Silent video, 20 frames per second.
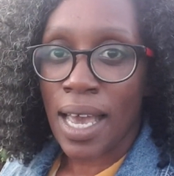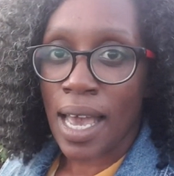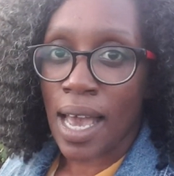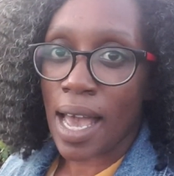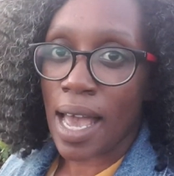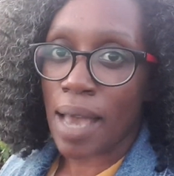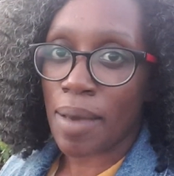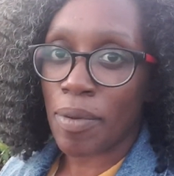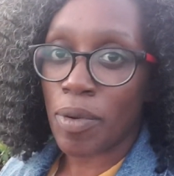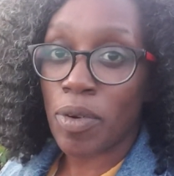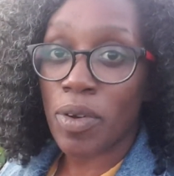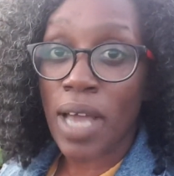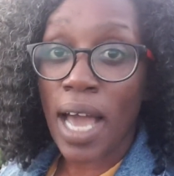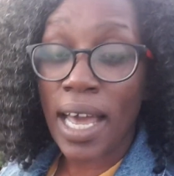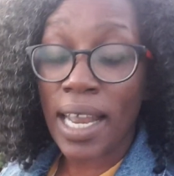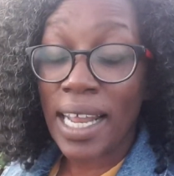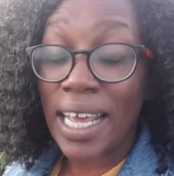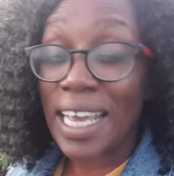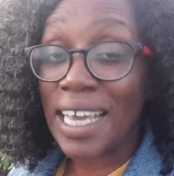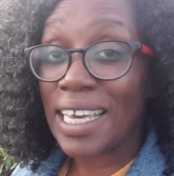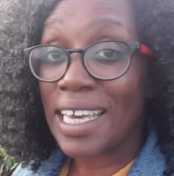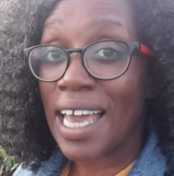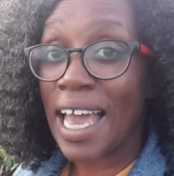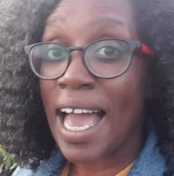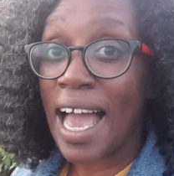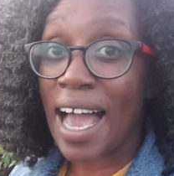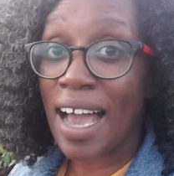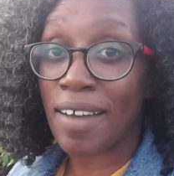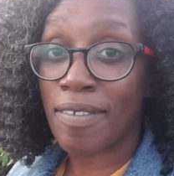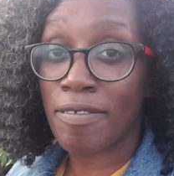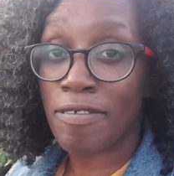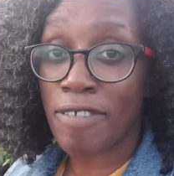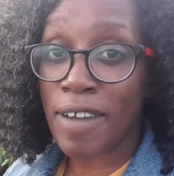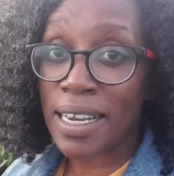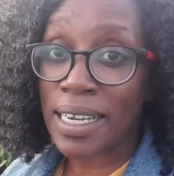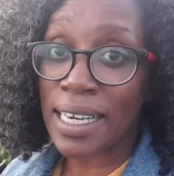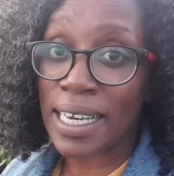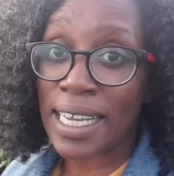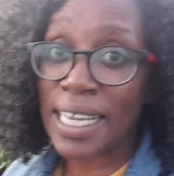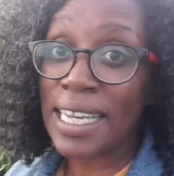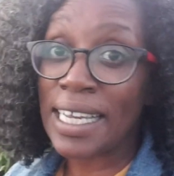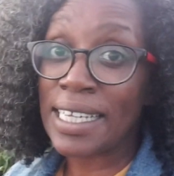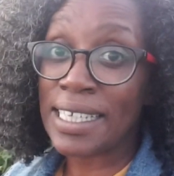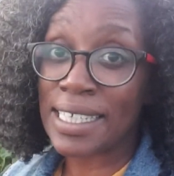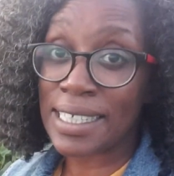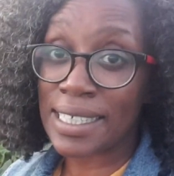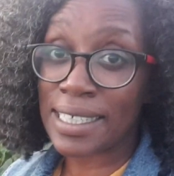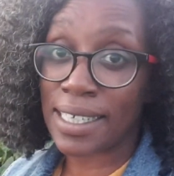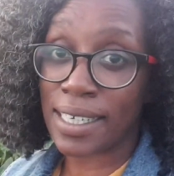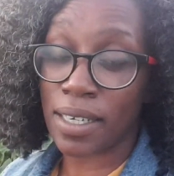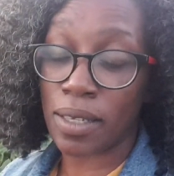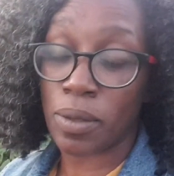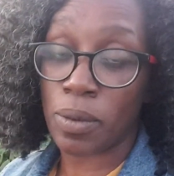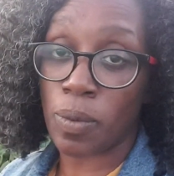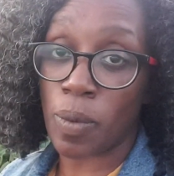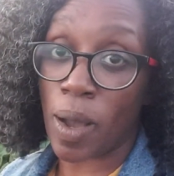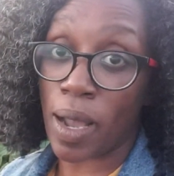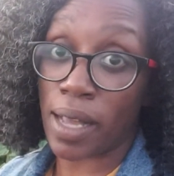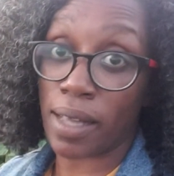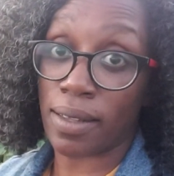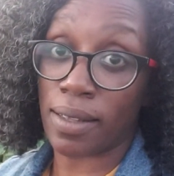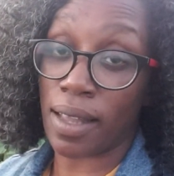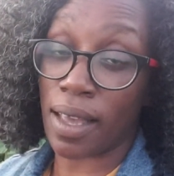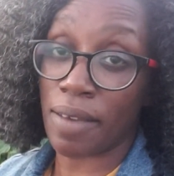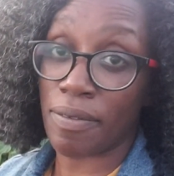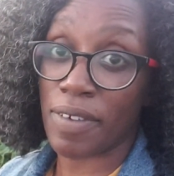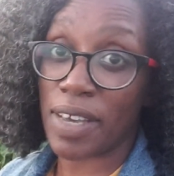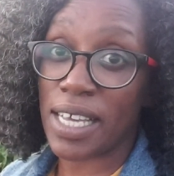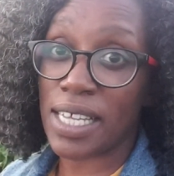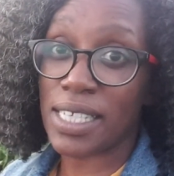organic and friendly and doesn't kill wildlife.